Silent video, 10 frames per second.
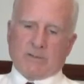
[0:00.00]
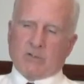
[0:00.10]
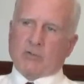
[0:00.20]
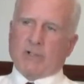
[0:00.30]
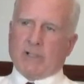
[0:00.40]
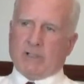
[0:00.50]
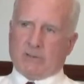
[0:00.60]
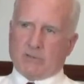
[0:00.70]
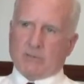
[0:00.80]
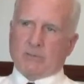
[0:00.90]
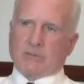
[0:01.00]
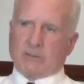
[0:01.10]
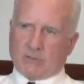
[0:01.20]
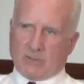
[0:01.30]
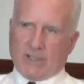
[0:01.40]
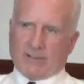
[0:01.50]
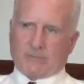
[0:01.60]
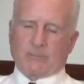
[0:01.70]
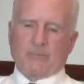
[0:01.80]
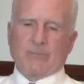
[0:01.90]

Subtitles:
in the trades, who are in the crafts,